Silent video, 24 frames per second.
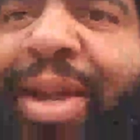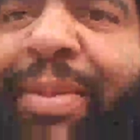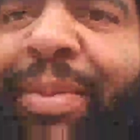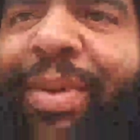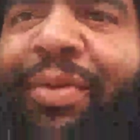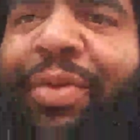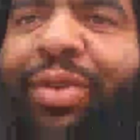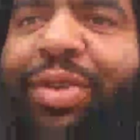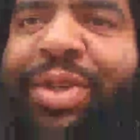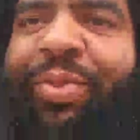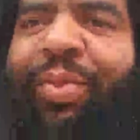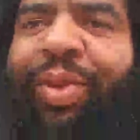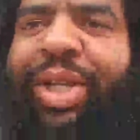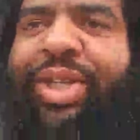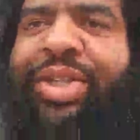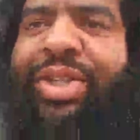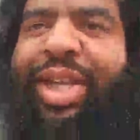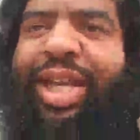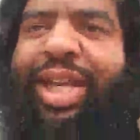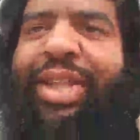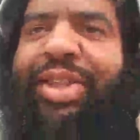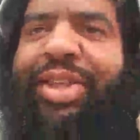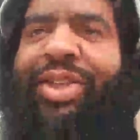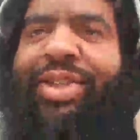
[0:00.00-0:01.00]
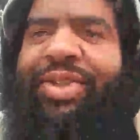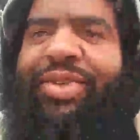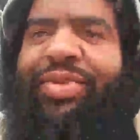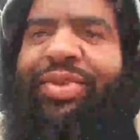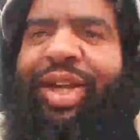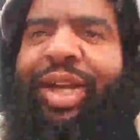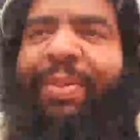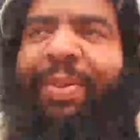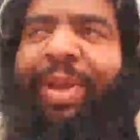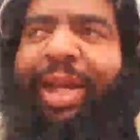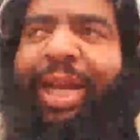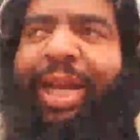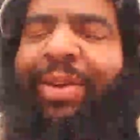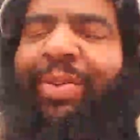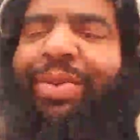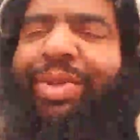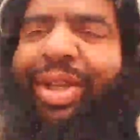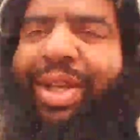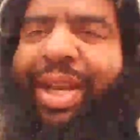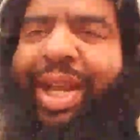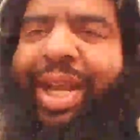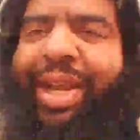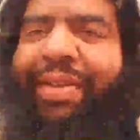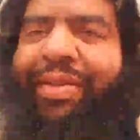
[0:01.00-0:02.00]
But for some reason in this dream, like I
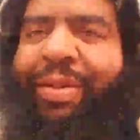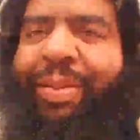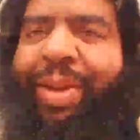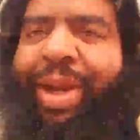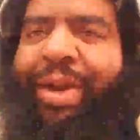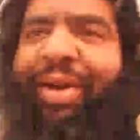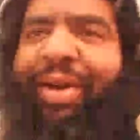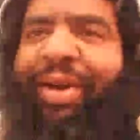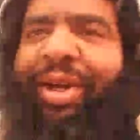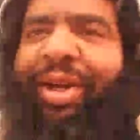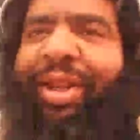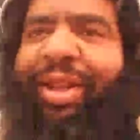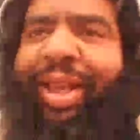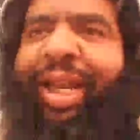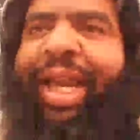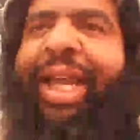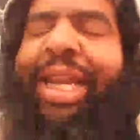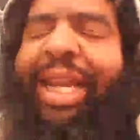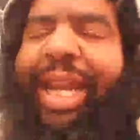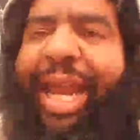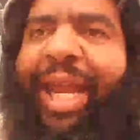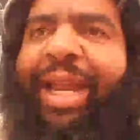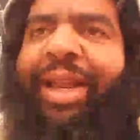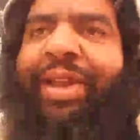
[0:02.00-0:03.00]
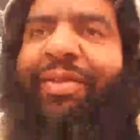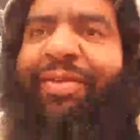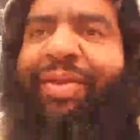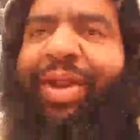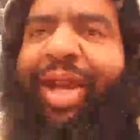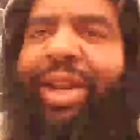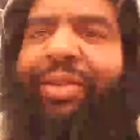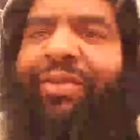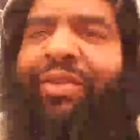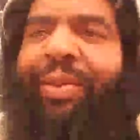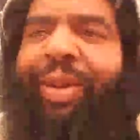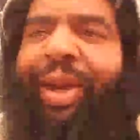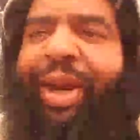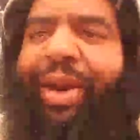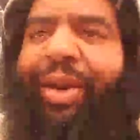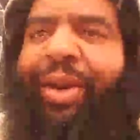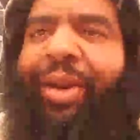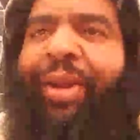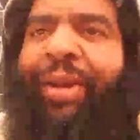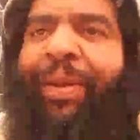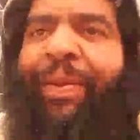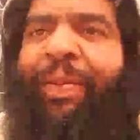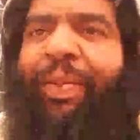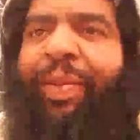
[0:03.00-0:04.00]
was a Native American, like a Native
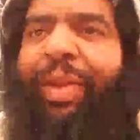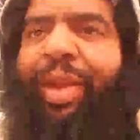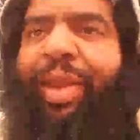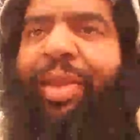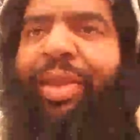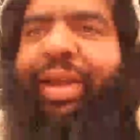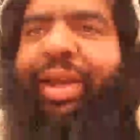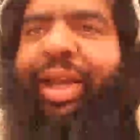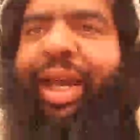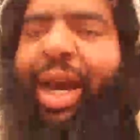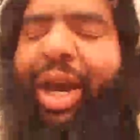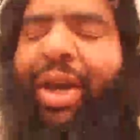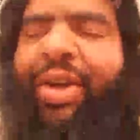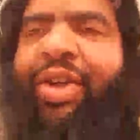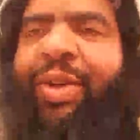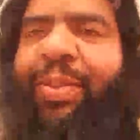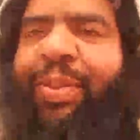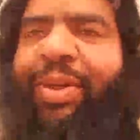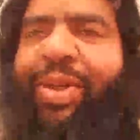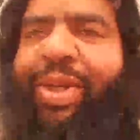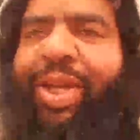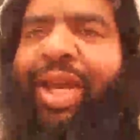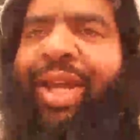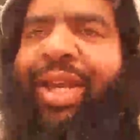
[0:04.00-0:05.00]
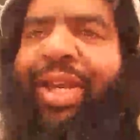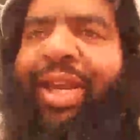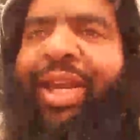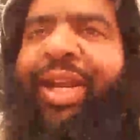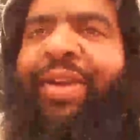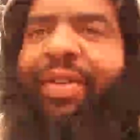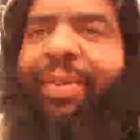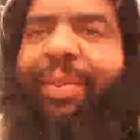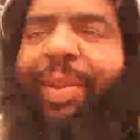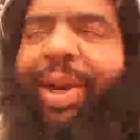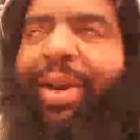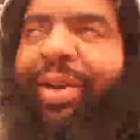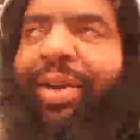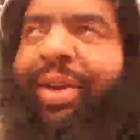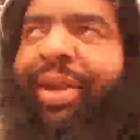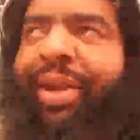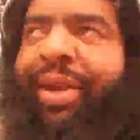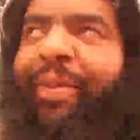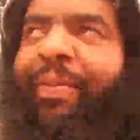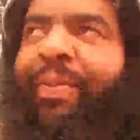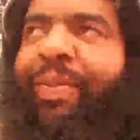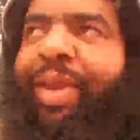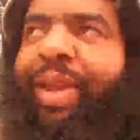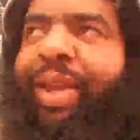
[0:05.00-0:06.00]
American, like 100% Native
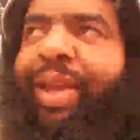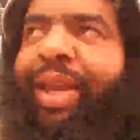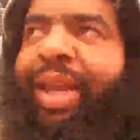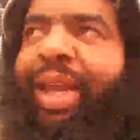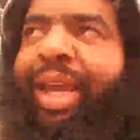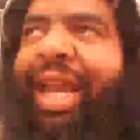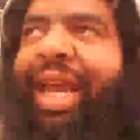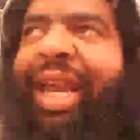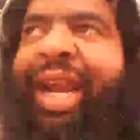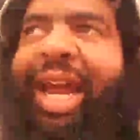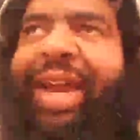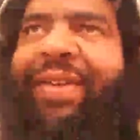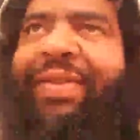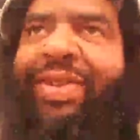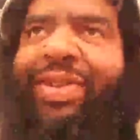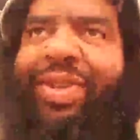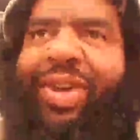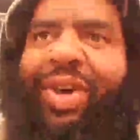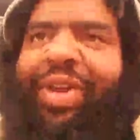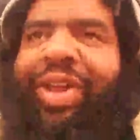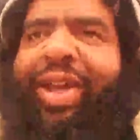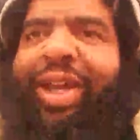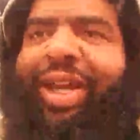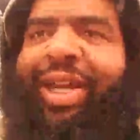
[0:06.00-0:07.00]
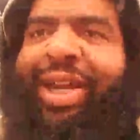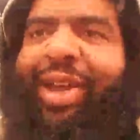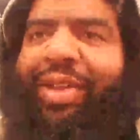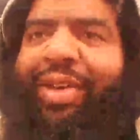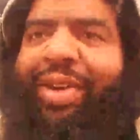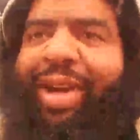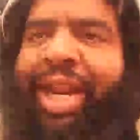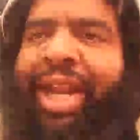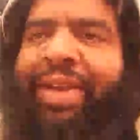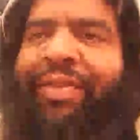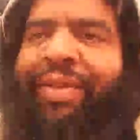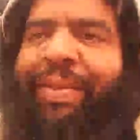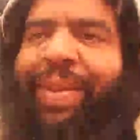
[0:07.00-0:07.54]
American. And I even saw like another Native